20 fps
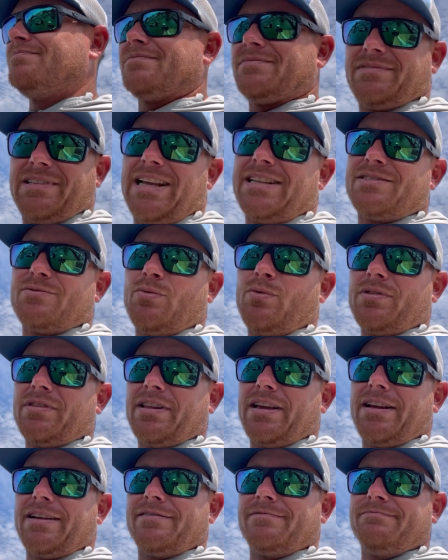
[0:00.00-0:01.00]
That's one
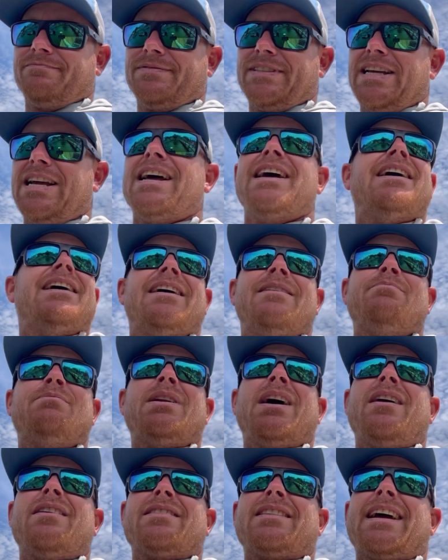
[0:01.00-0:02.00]
thing.
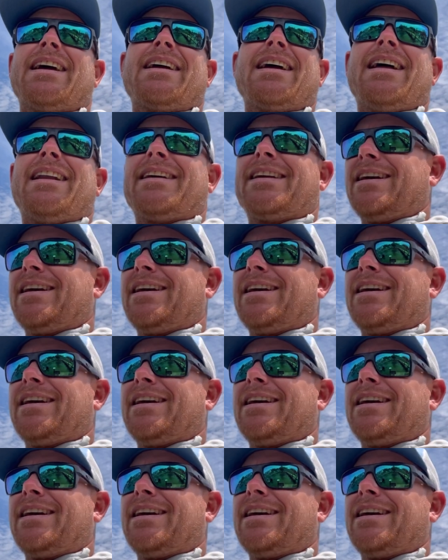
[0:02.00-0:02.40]
Not that kind of